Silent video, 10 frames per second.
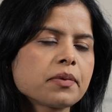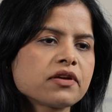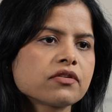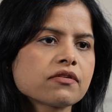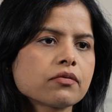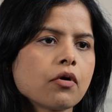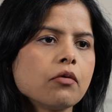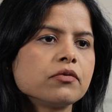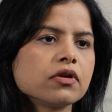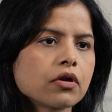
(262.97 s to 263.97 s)
patients
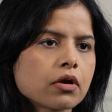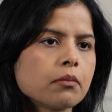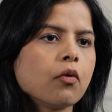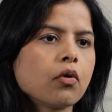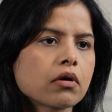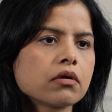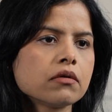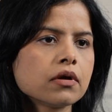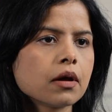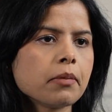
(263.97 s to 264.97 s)
hope to learn more
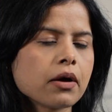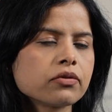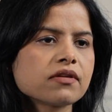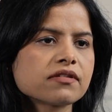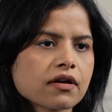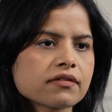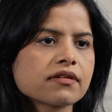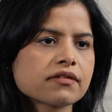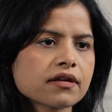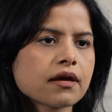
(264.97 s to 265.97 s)
about this
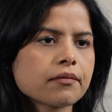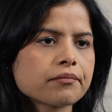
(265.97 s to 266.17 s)
toxicity.